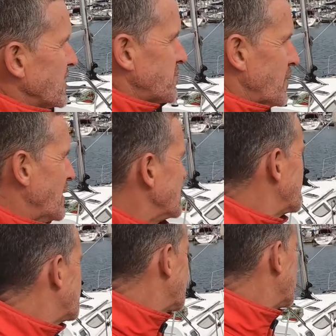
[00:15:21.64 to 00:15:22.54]
nice
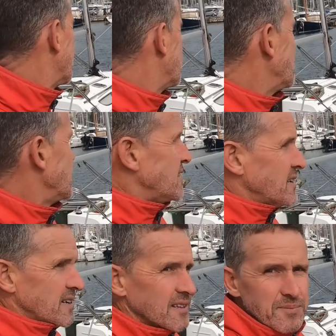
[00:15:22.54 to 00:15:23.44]
boats.
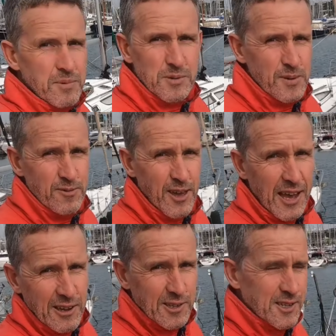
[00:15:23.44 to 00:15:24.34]
Must be
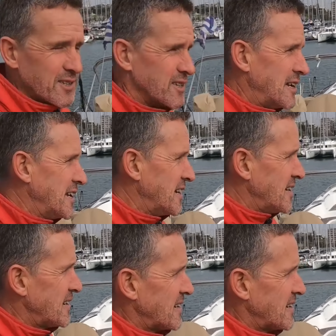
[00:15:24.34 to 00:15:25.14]
thousands in here.